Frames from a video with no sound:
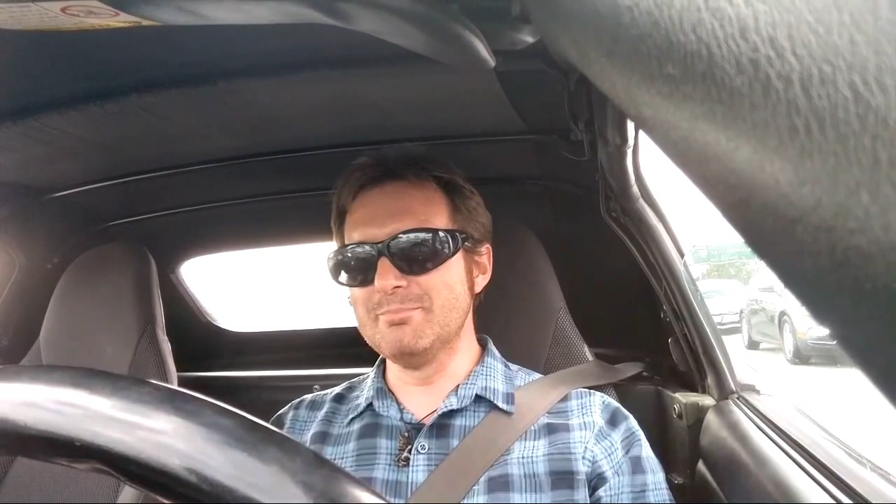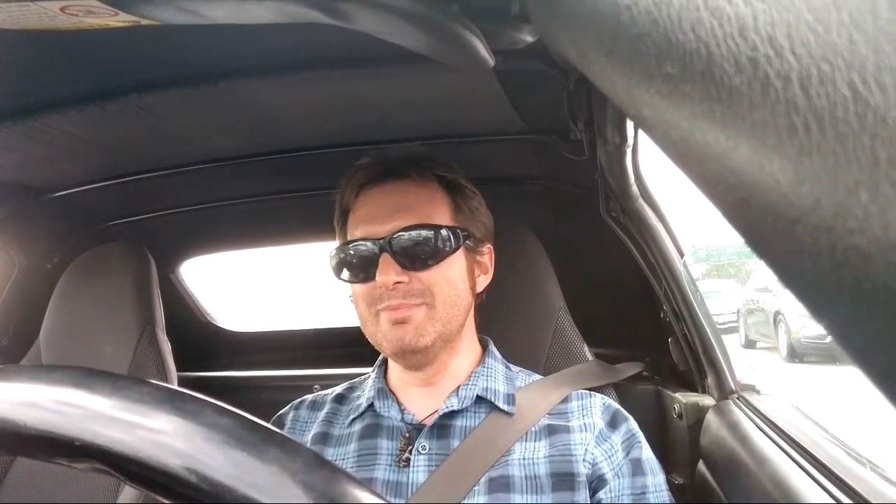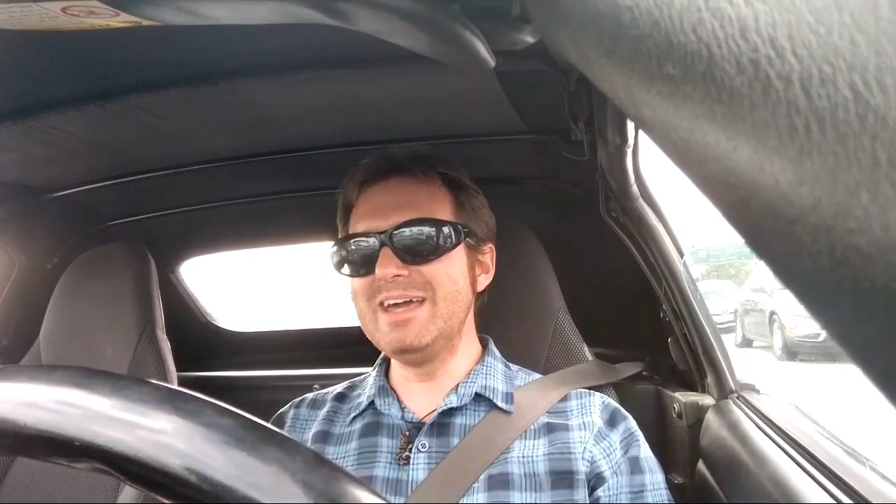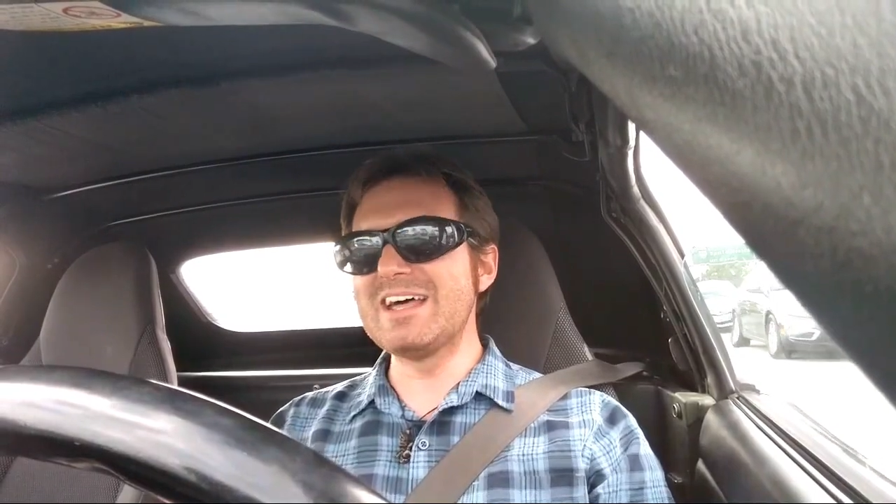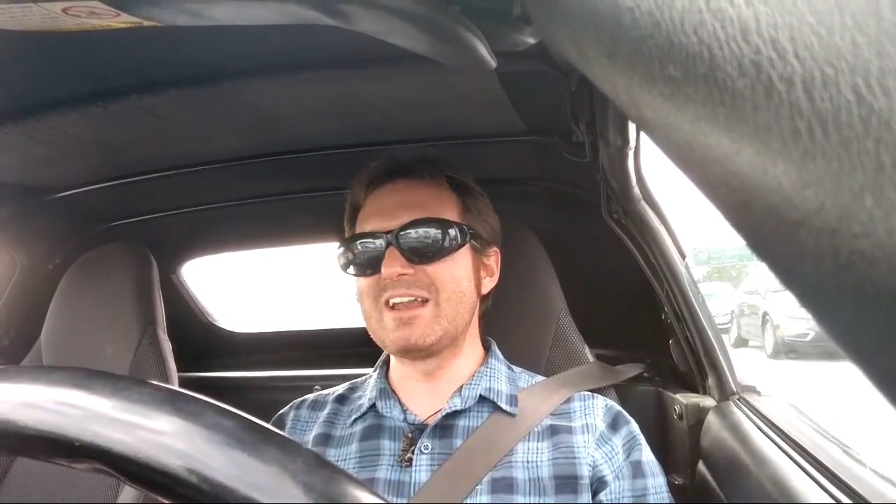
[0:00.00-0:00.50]

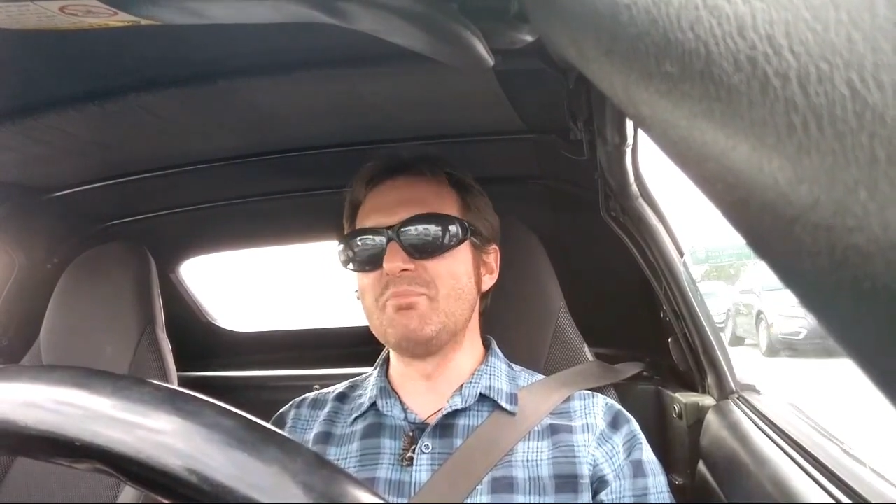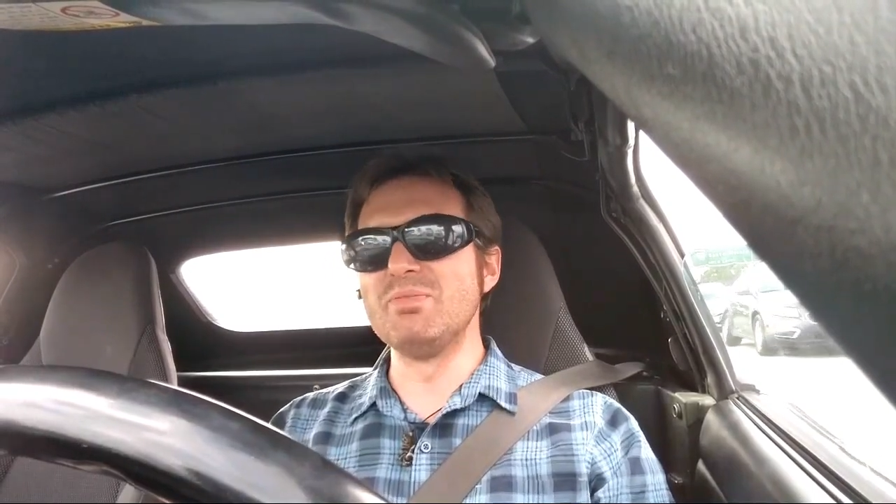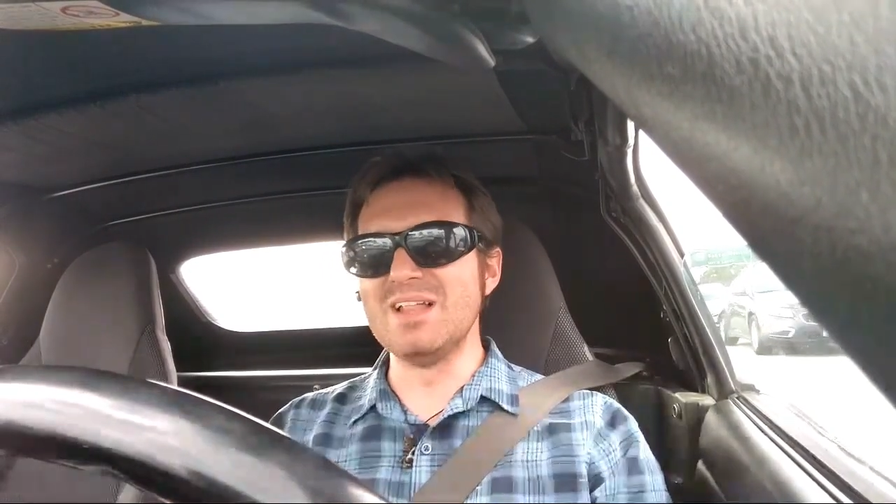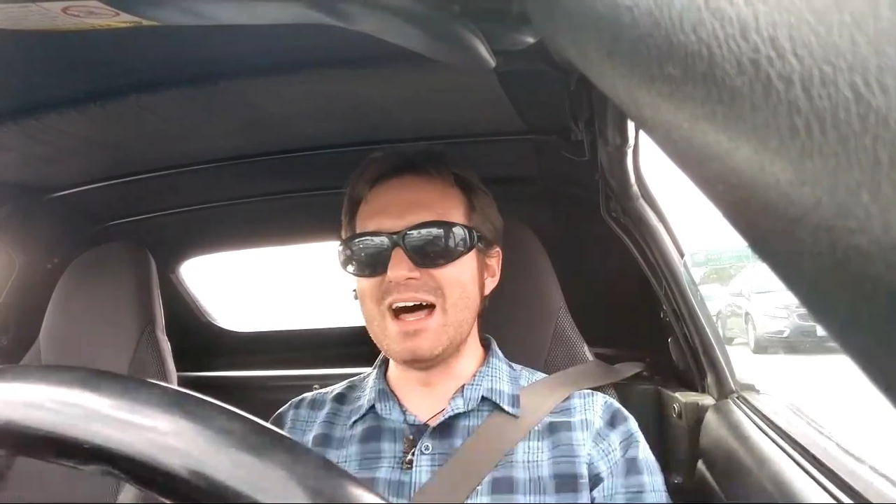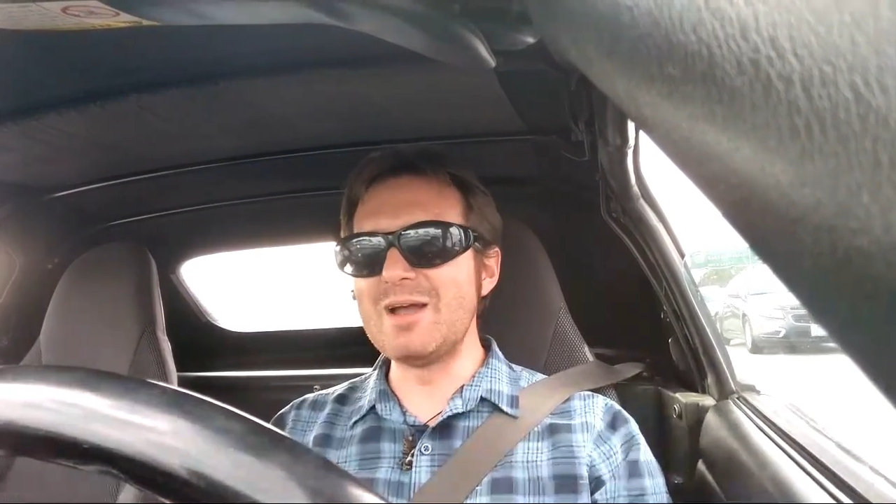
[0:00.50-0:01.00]
made out of
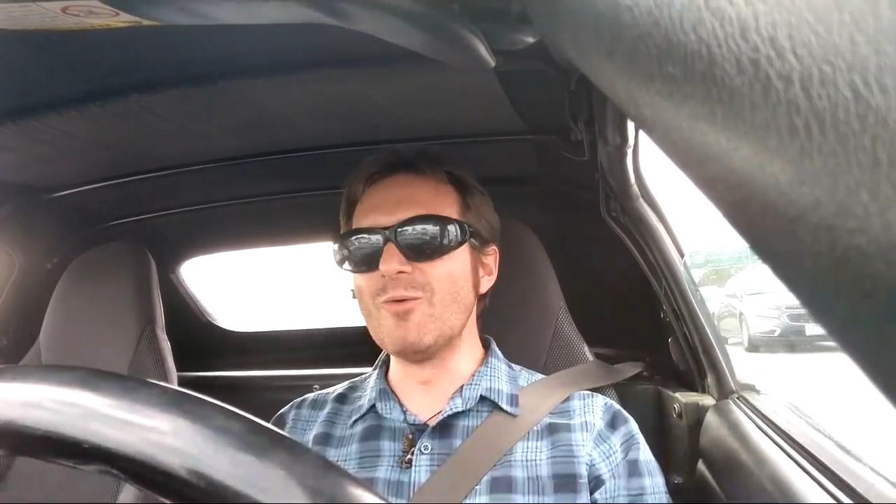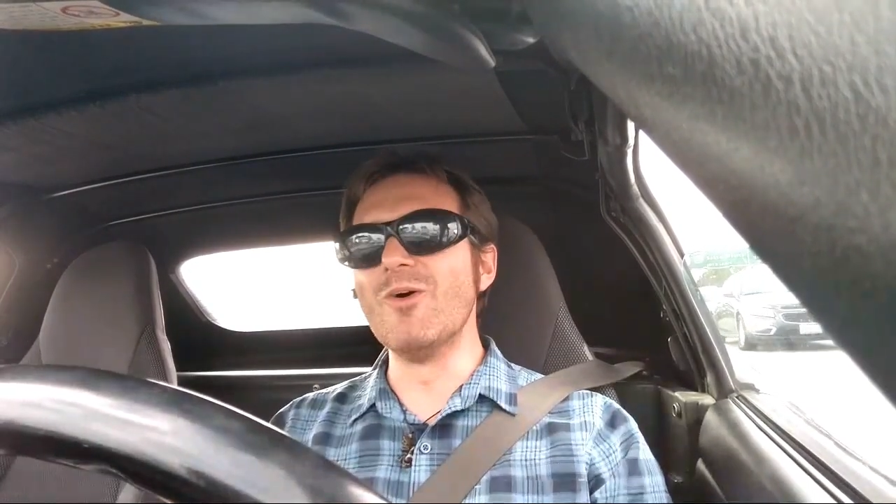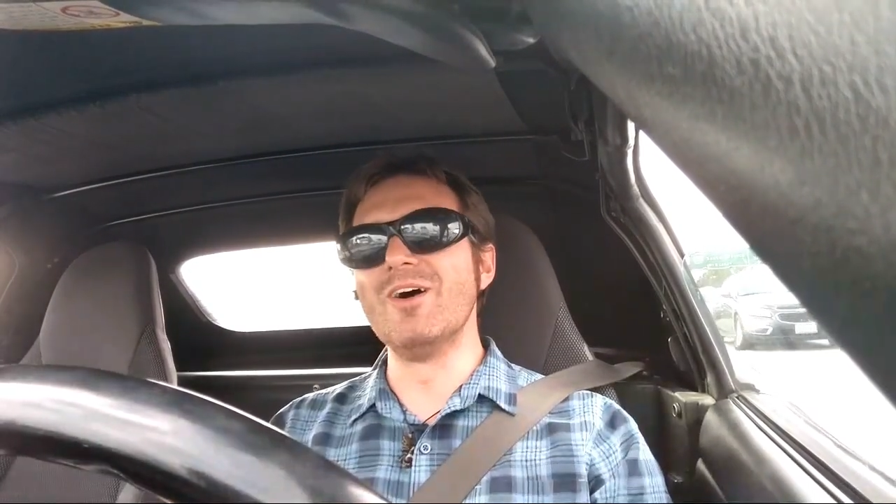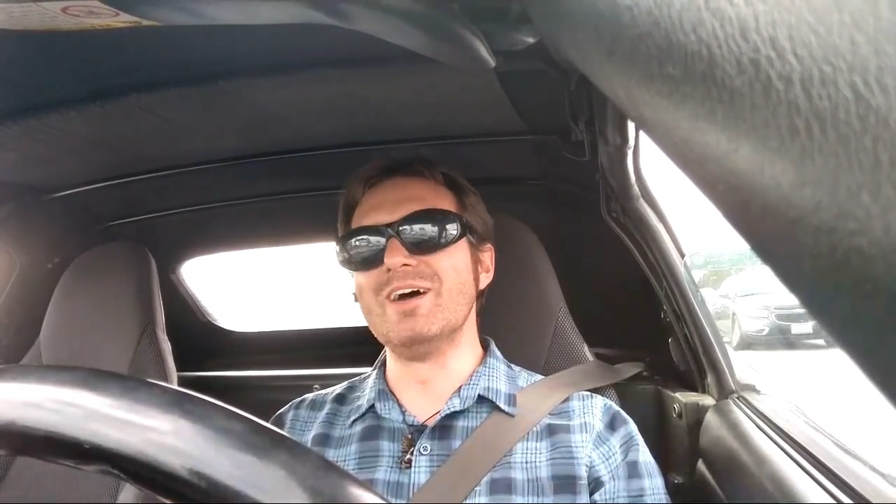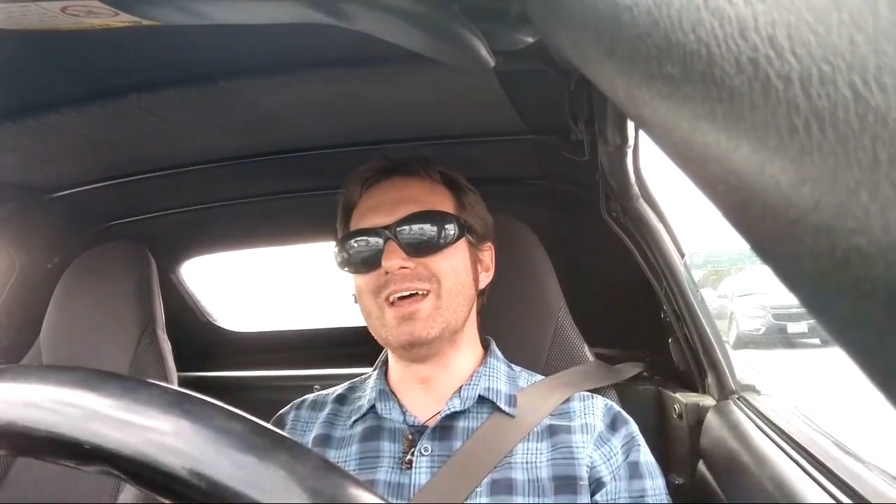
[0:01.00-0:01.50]

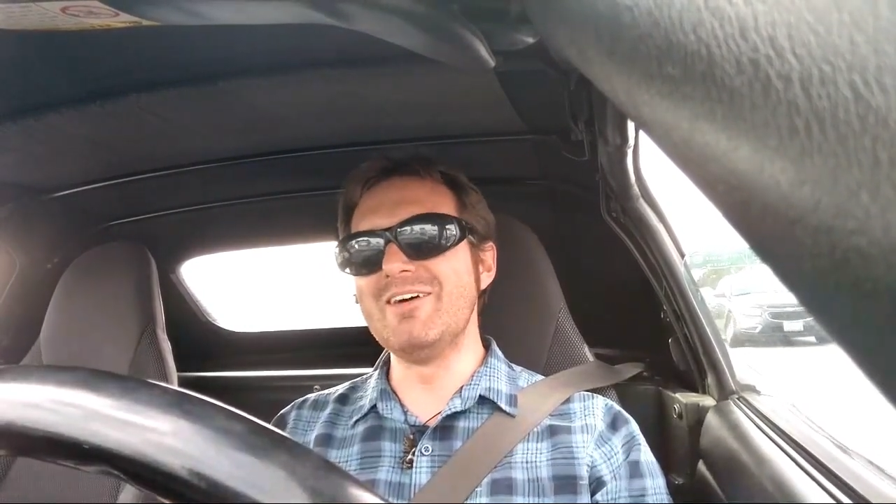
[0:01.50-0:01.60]
plywood.